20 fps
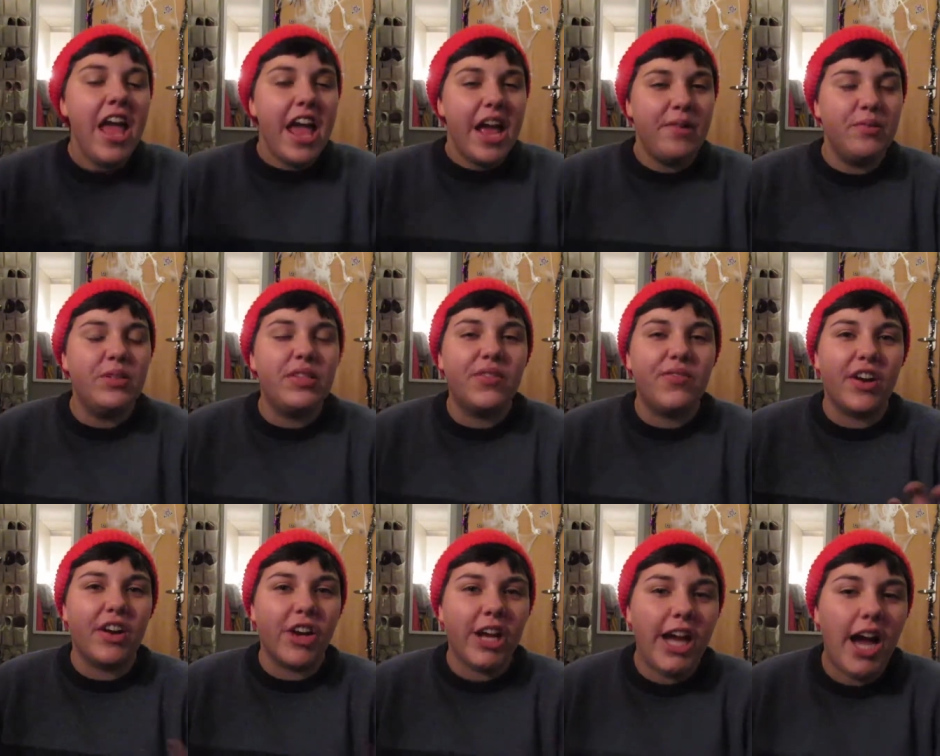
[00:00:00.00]
it was
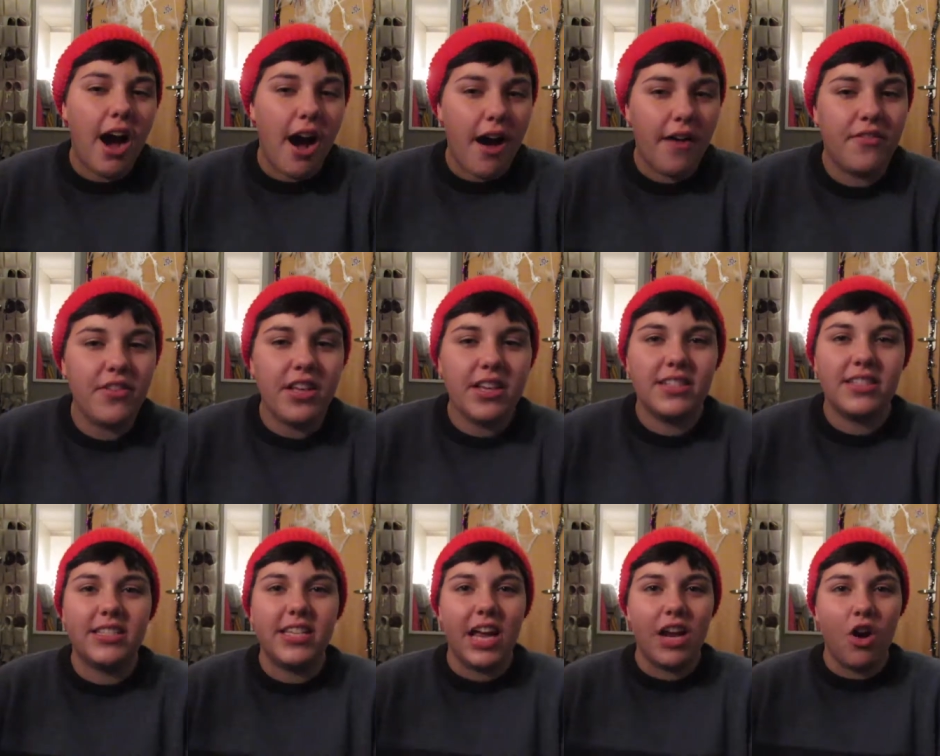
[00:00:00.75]
very
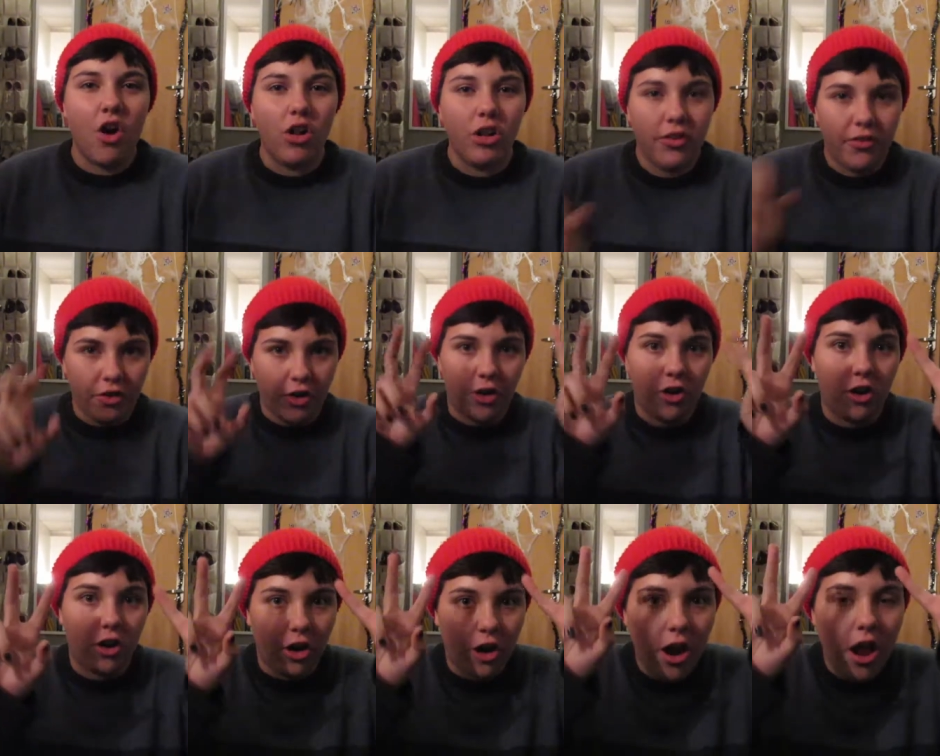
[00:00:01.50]
obvious that all of
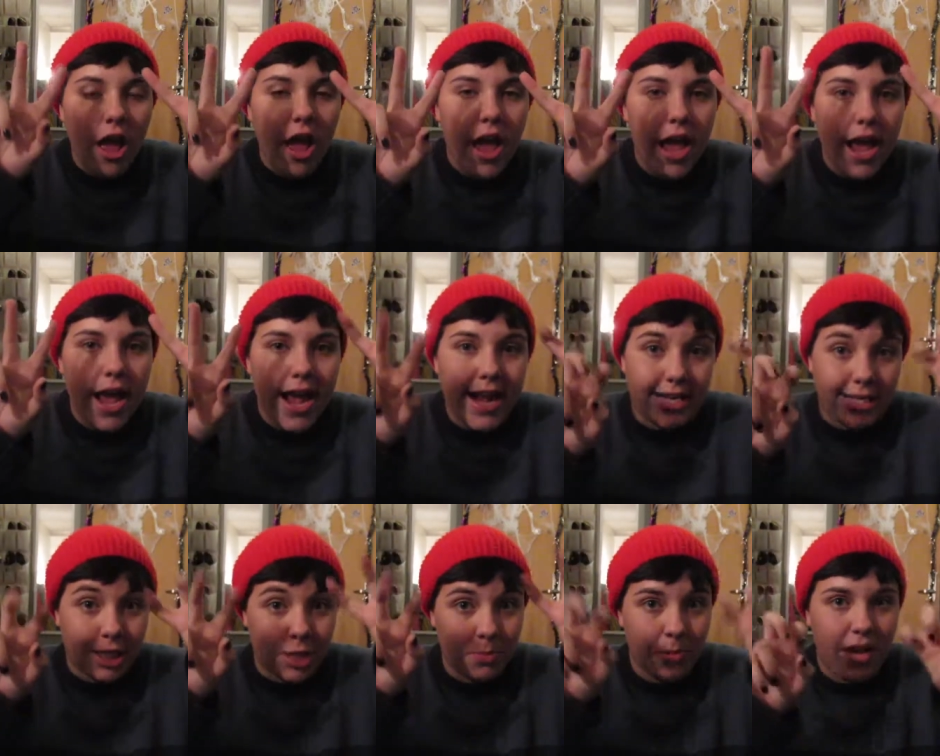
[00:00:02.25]
her
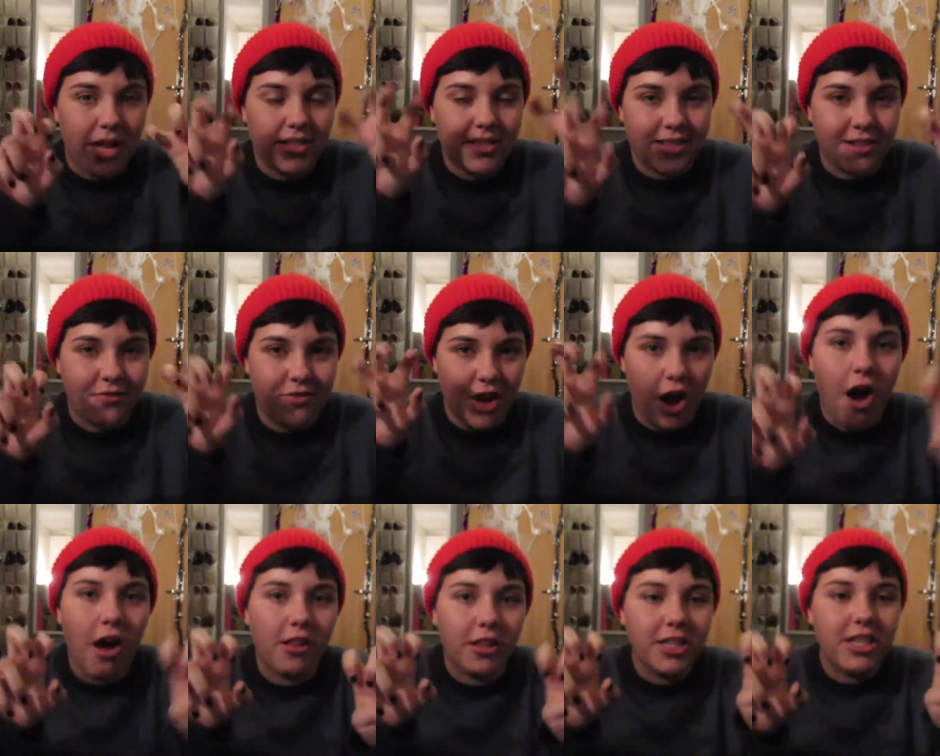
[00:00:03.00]
expansive
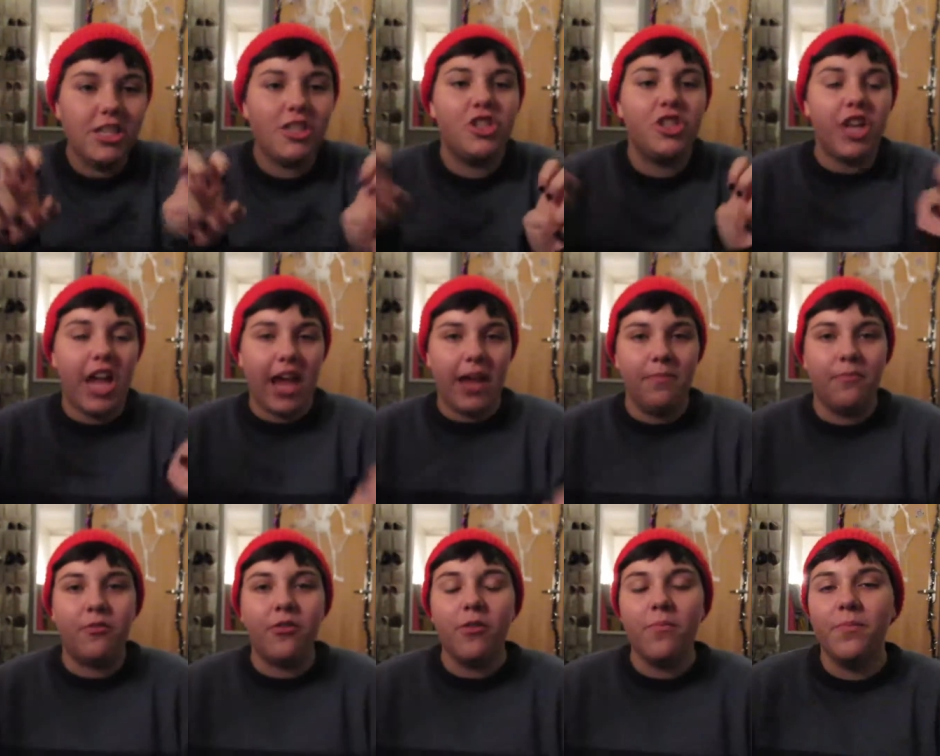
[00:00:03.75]
knowledge
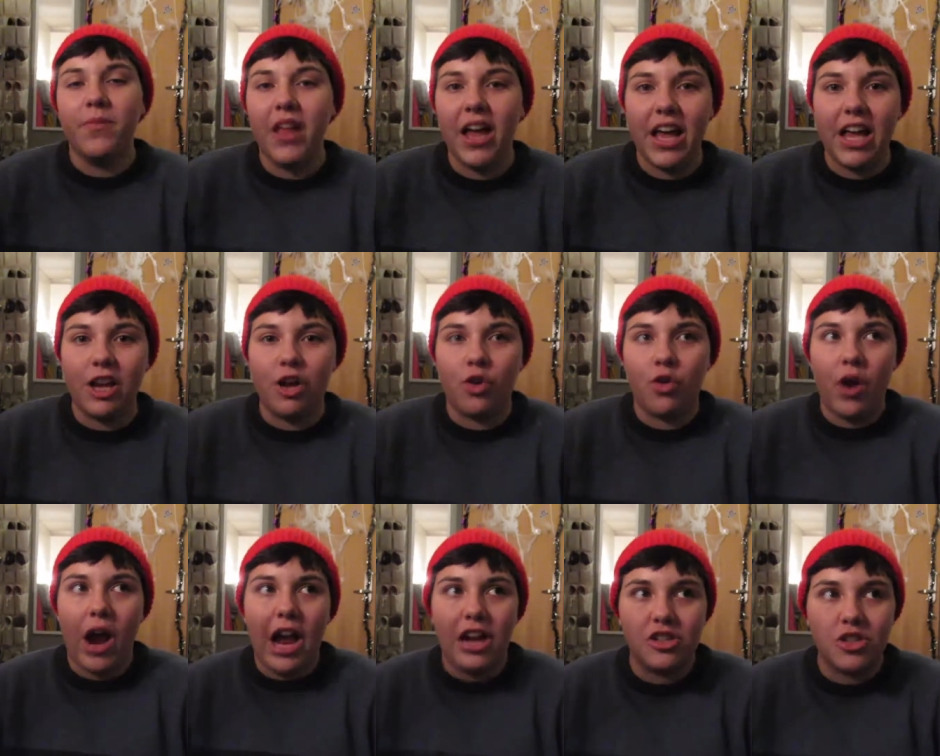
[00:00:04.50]
came from like
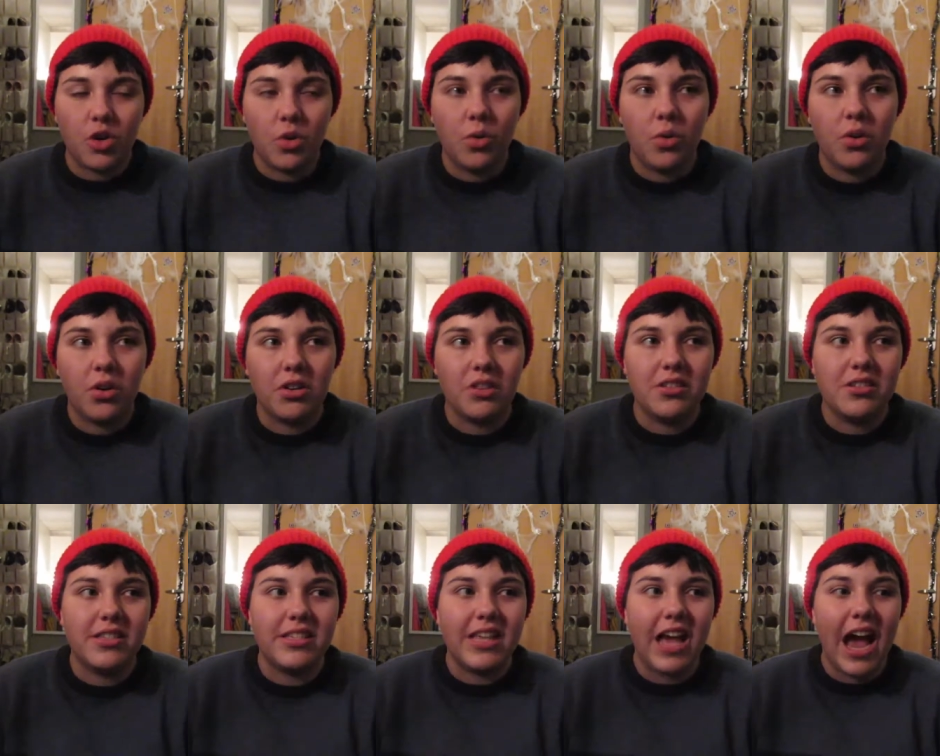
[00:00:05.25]
Crash
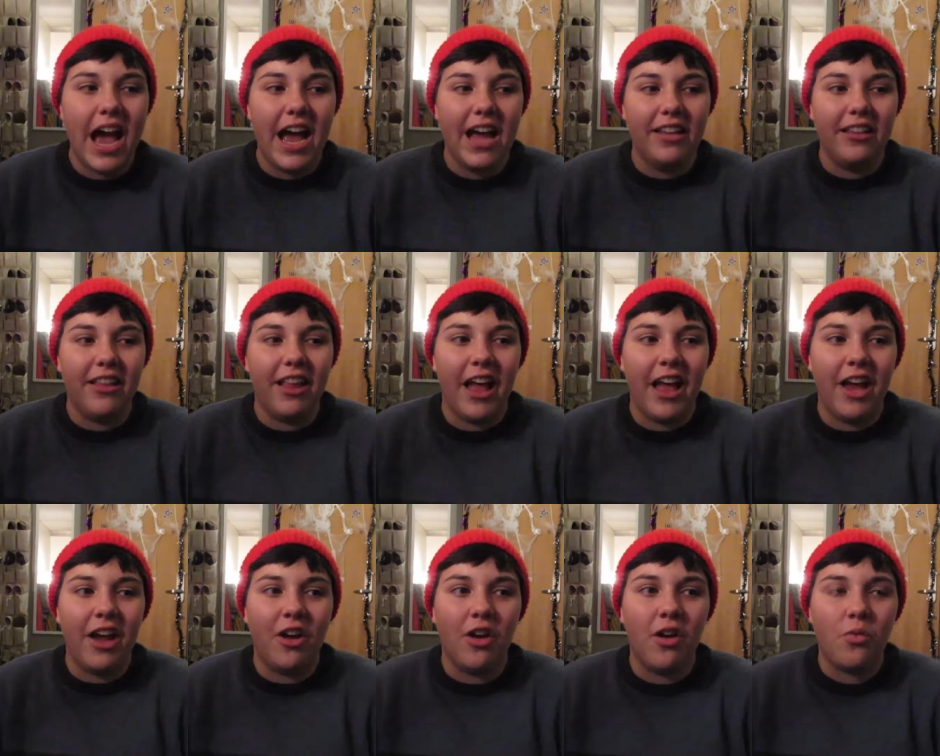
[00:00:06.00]
Course and
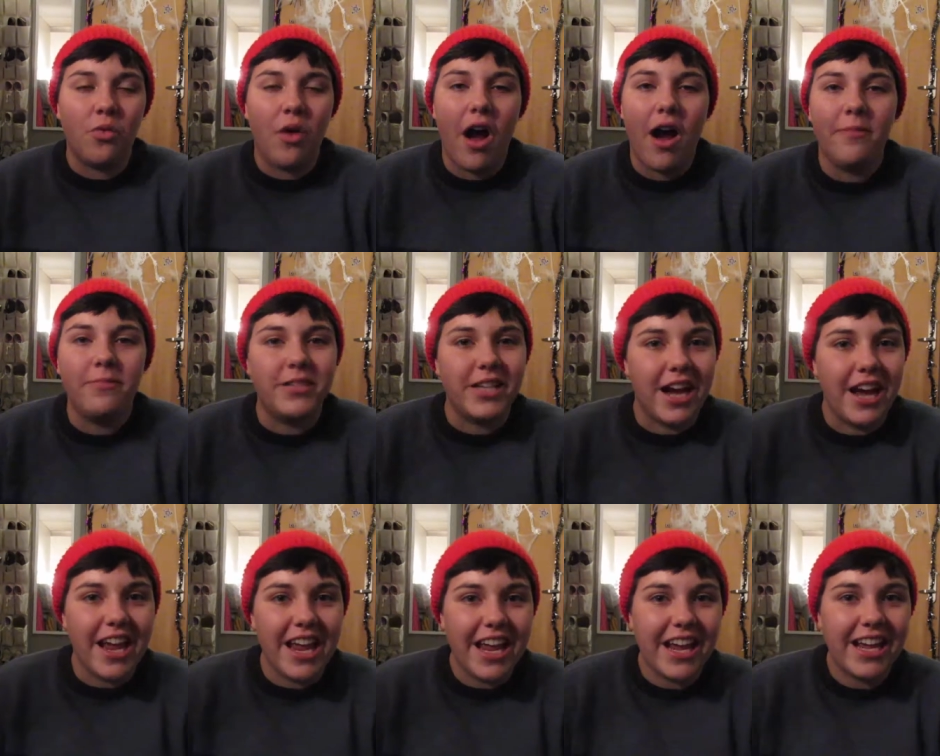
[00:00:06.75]
like Rob
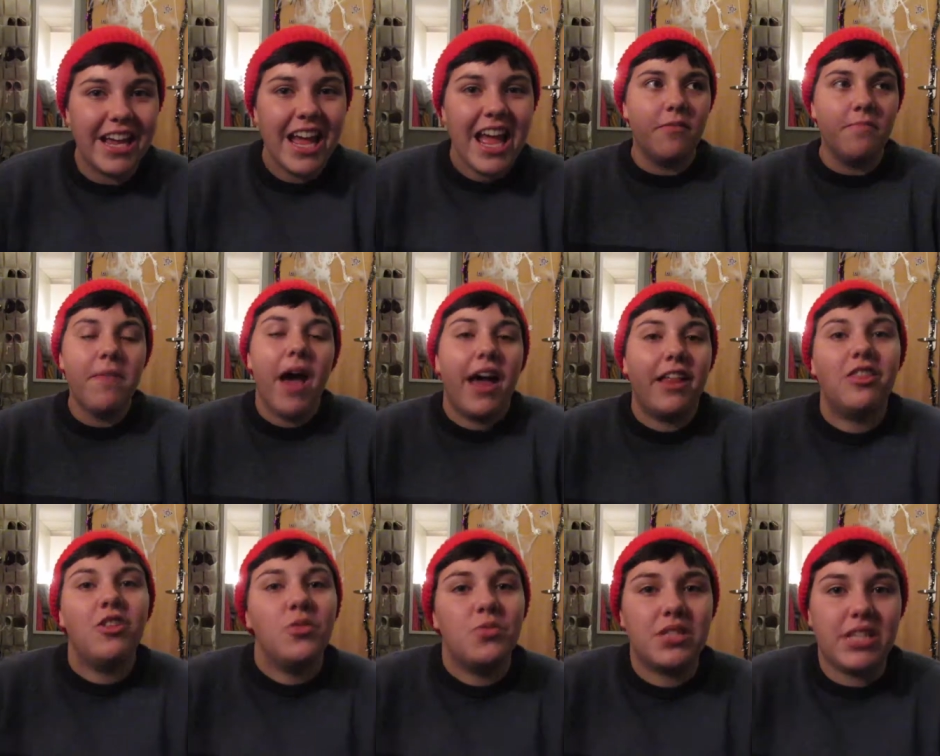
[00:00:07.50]
Dyke,
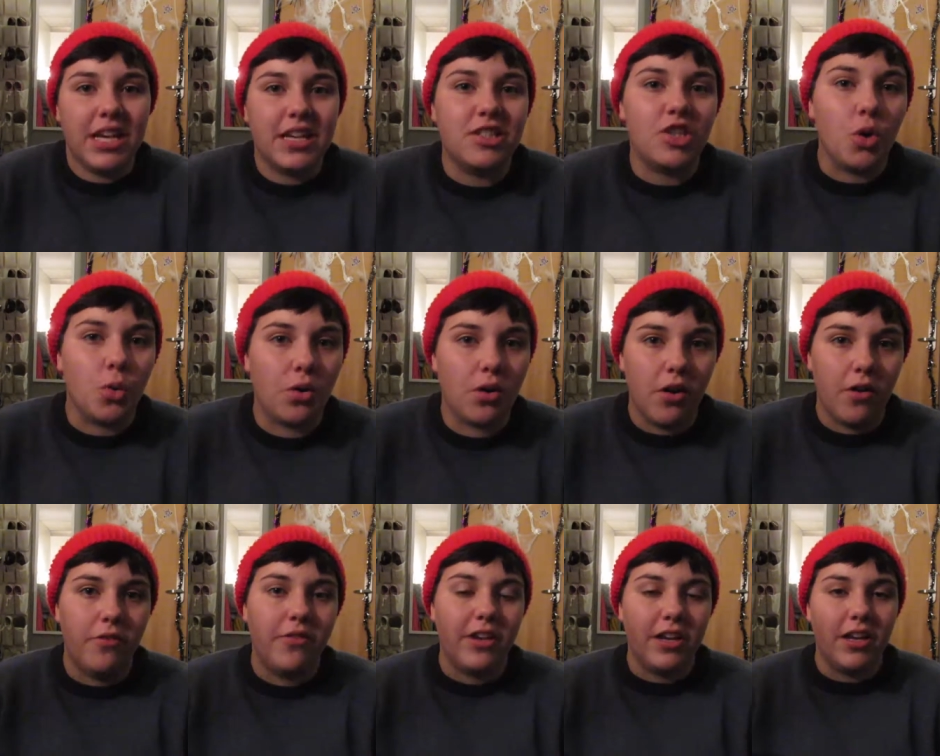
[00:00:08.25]
Matthew
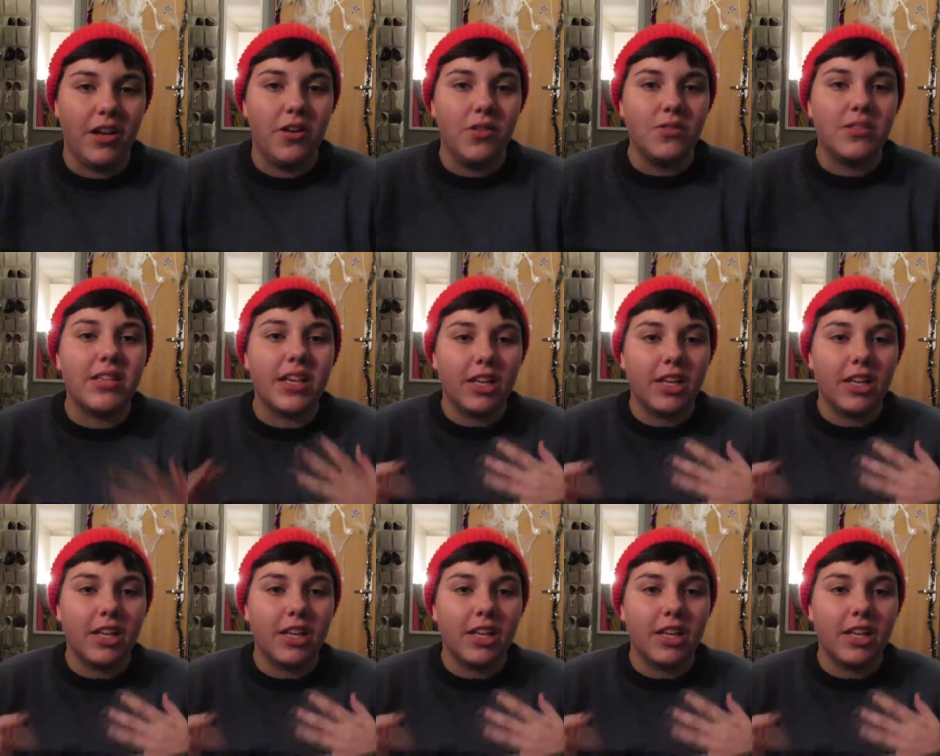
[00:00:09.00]
Santoro videos.